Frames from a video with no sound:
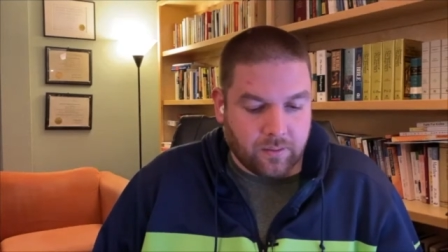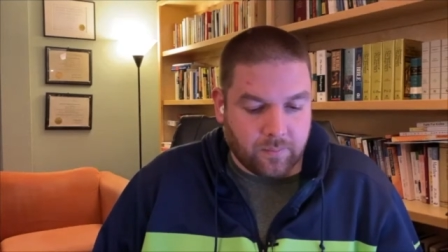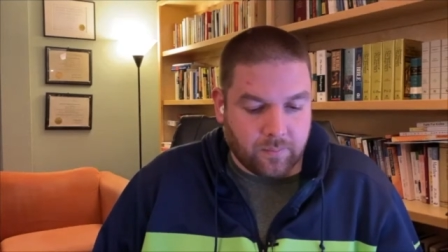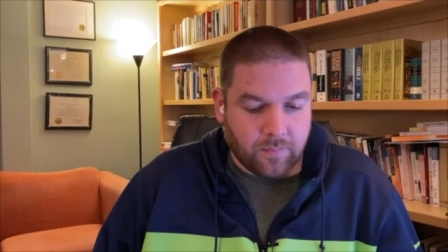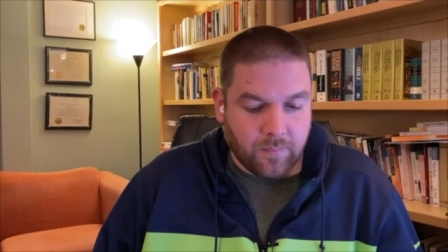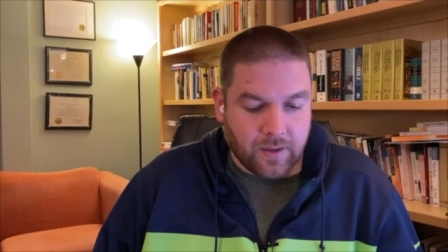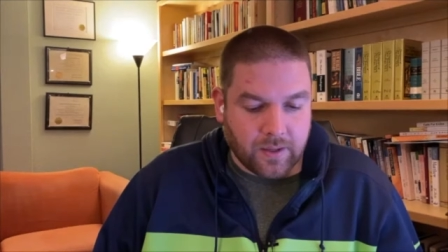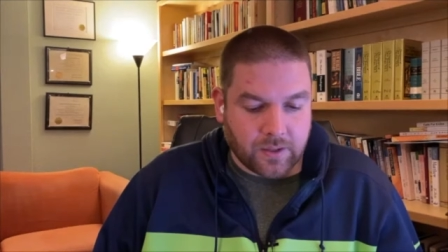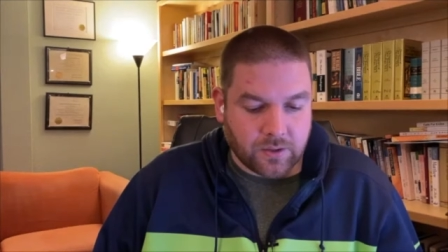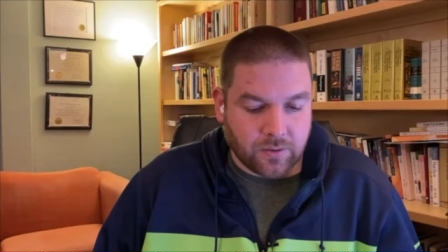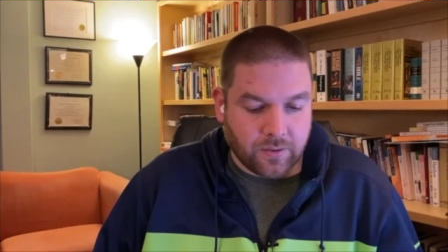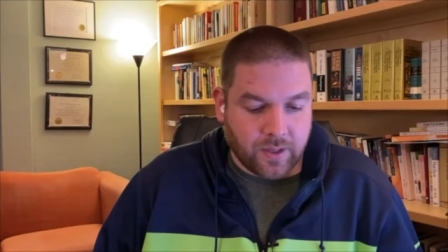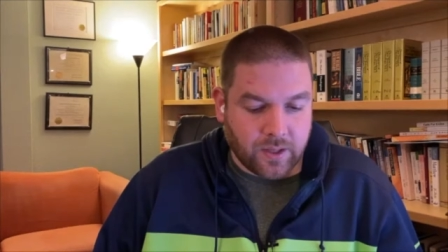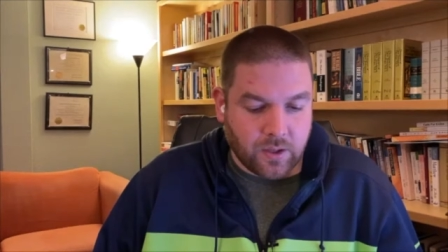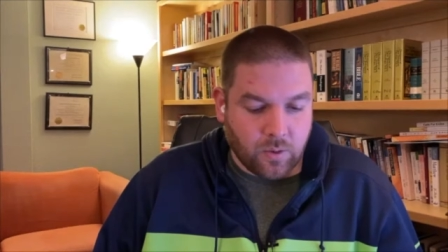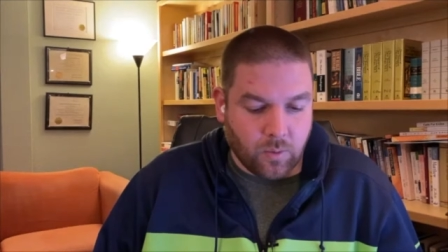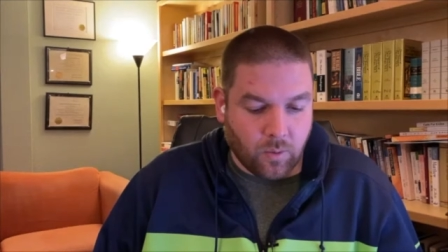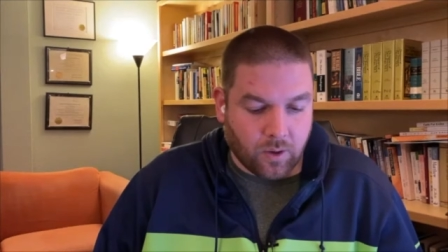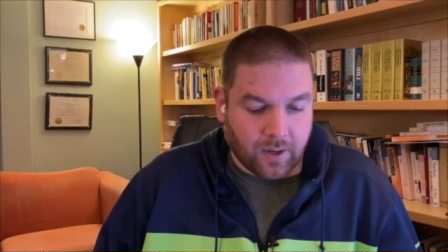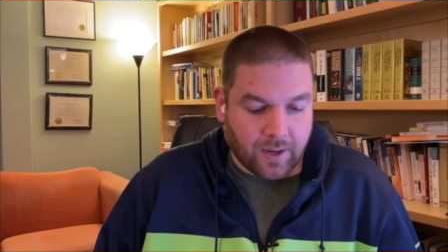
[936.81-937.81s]
make sure that
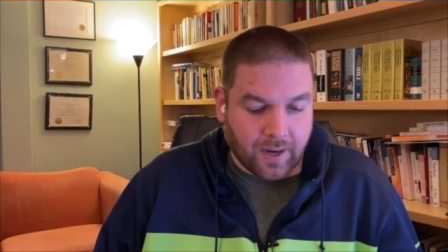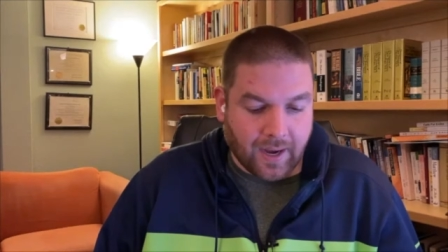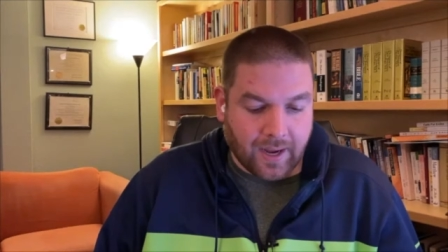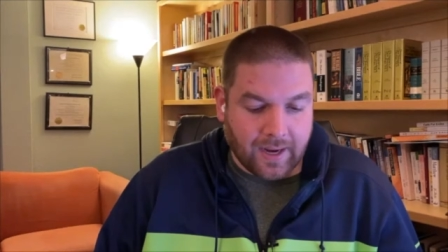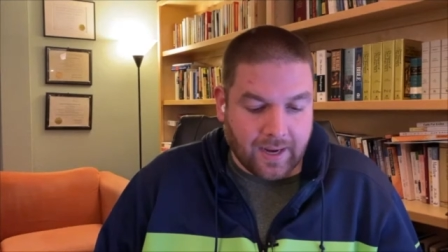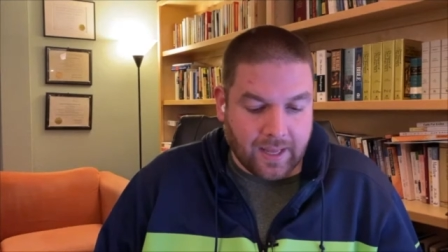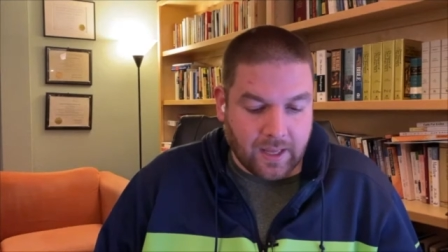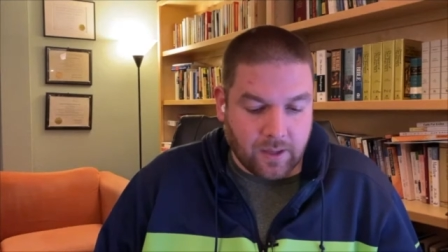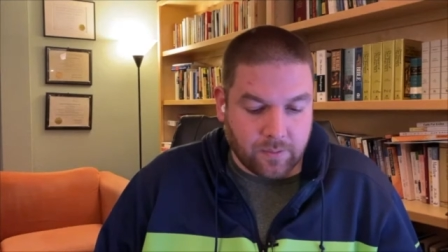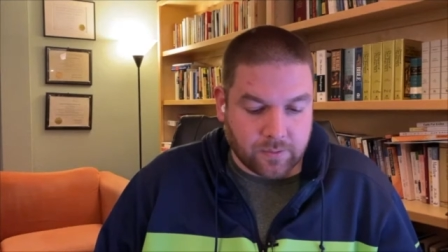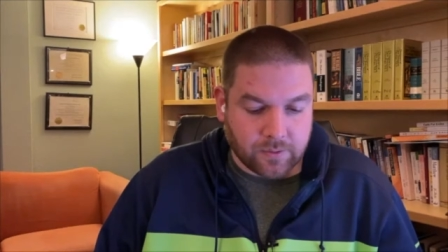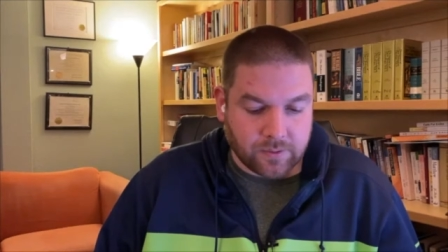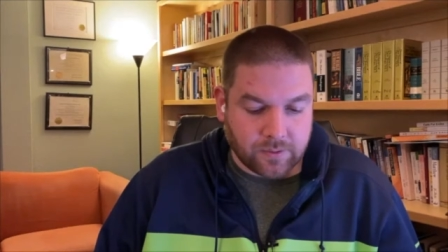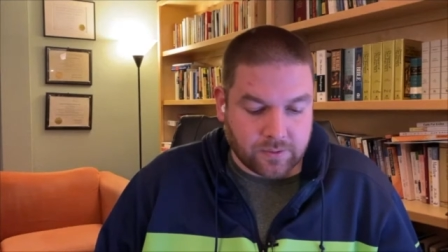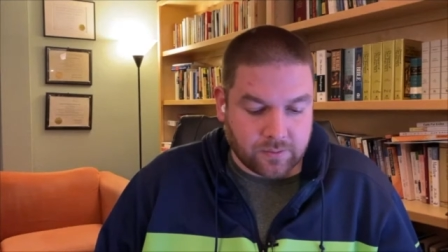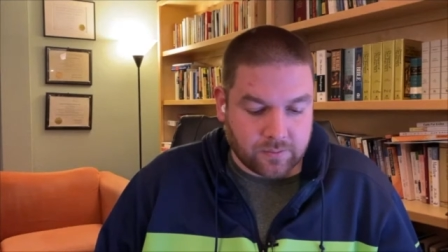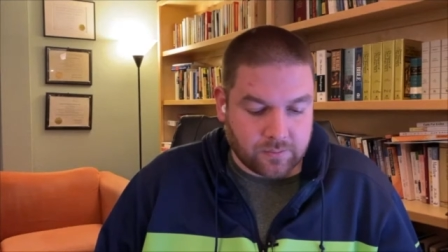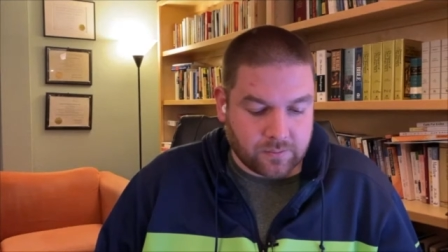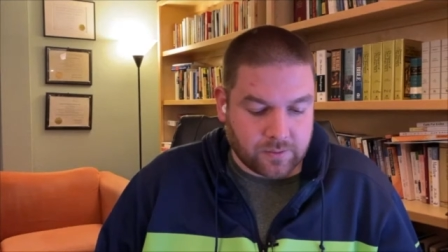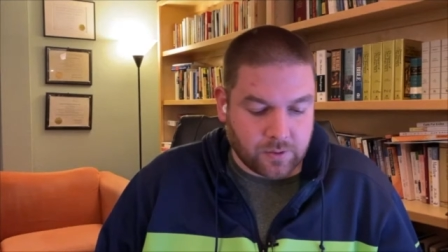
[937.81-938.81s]
you are not able
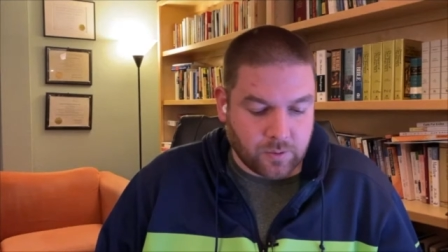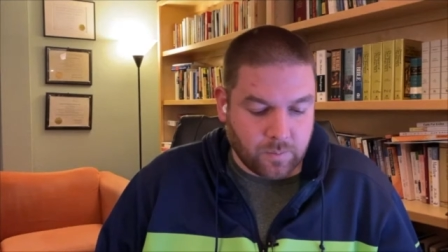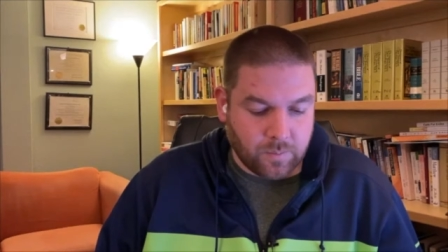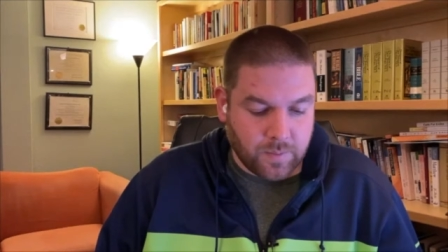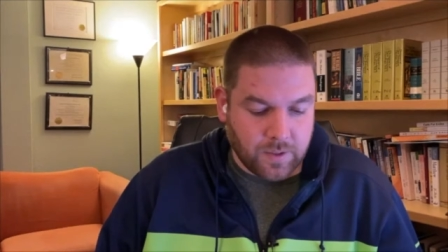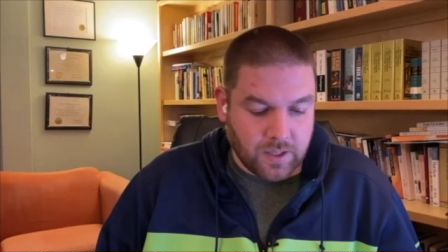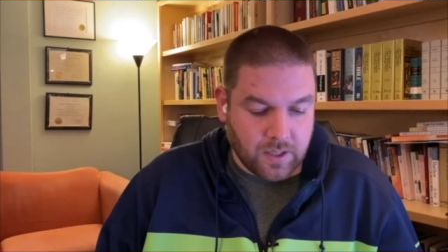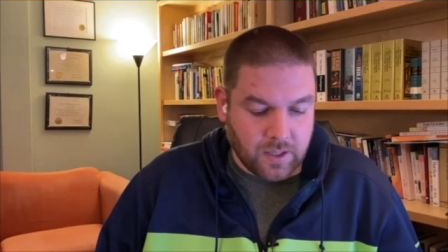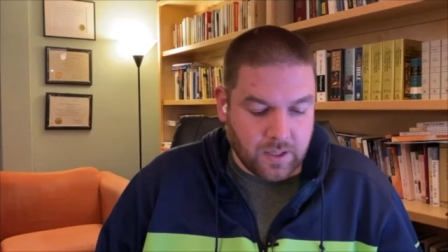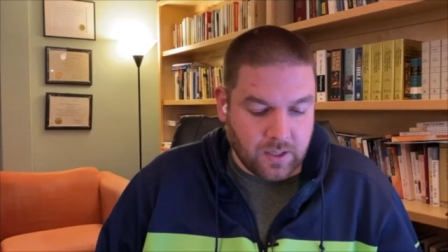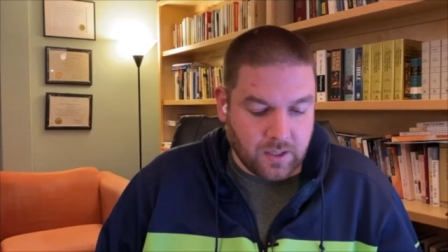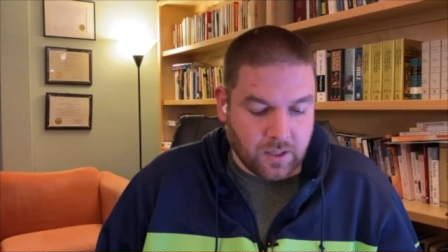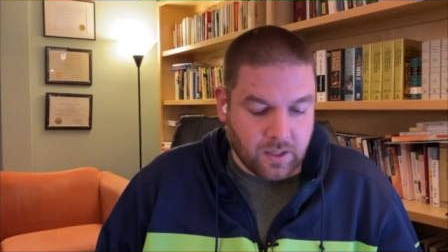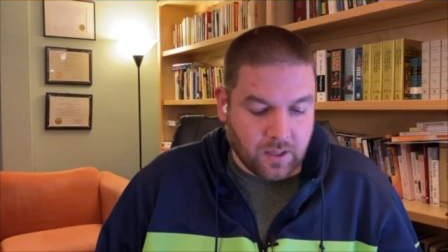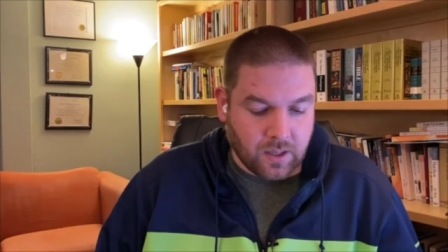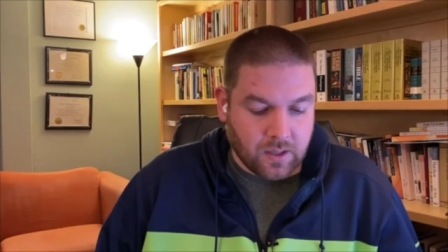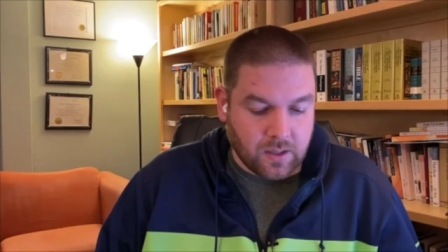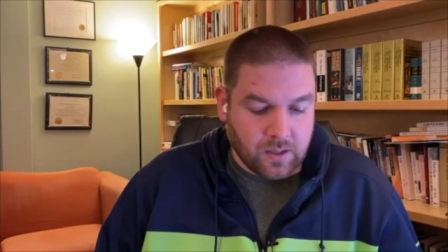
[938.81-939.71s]
to be